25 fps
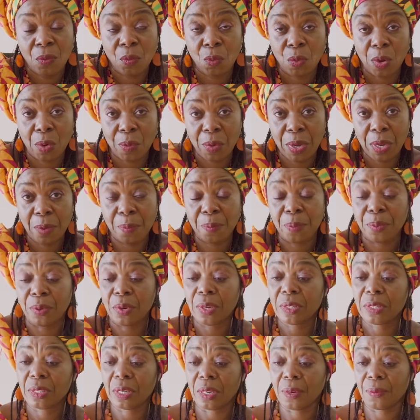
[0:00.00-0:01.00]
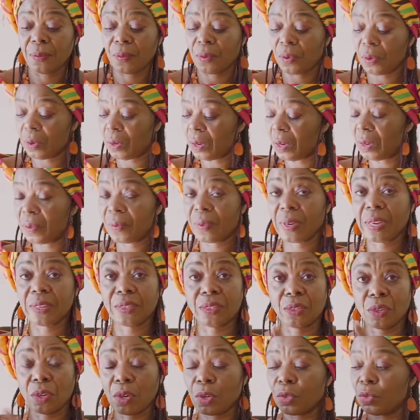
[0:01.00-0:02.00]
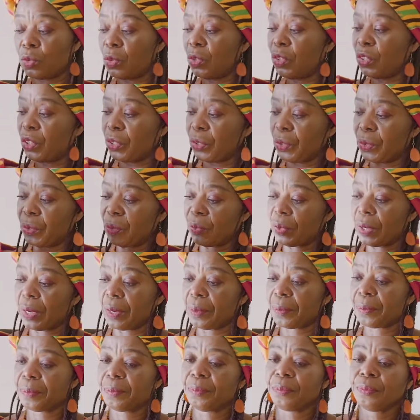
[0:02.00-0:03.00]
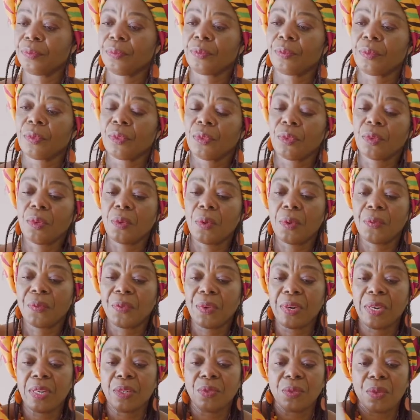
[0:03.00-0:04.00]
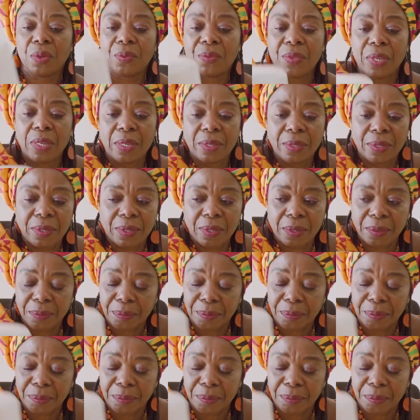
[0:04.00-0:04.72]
Very important for all of us, also children. So we finish with this.